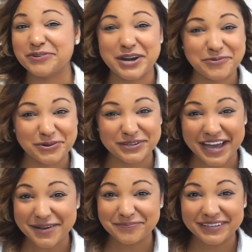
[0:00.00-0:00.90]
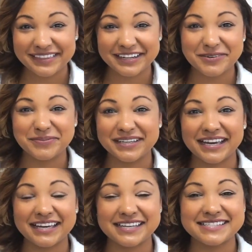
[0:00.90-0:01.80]
or I will not be there
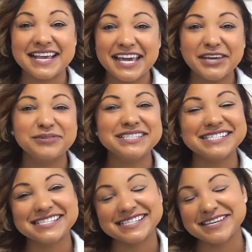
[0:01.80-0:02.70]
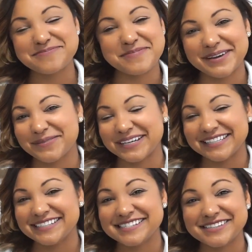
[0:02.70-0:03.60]
because it will just slip my mind.